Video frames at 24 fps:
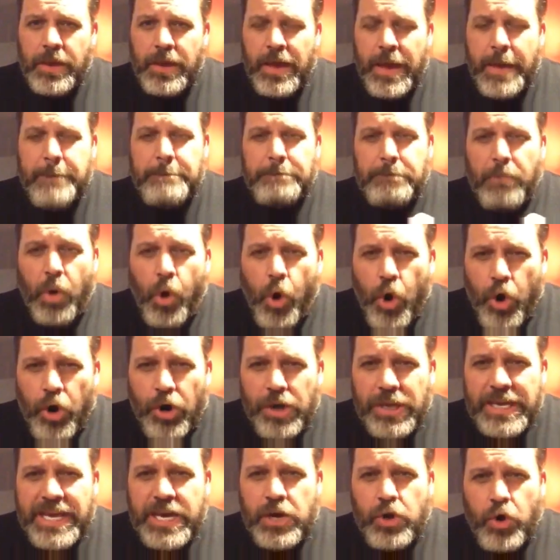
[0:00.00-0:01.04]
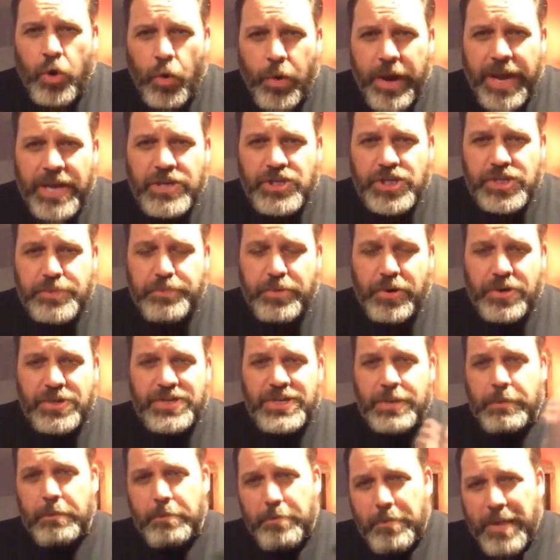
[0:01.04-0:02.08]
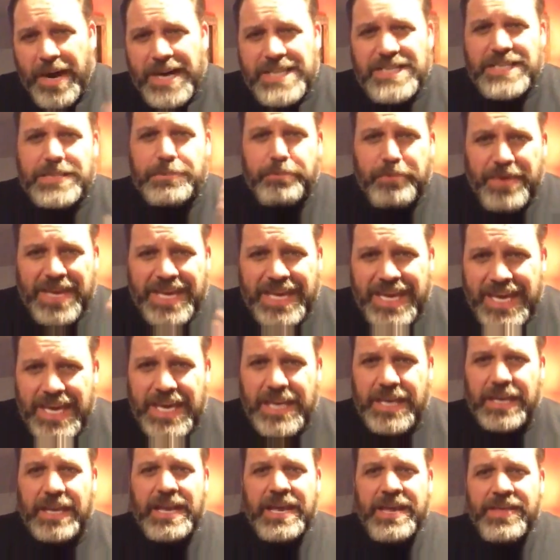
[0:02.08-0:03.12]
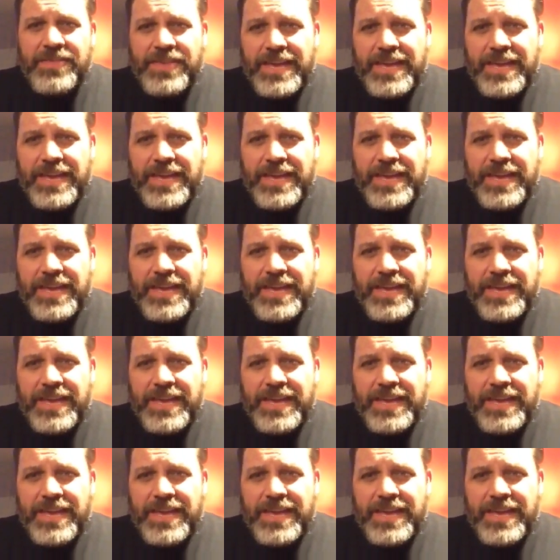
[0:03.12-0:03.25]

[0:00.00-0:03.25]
a morally courageous person must begin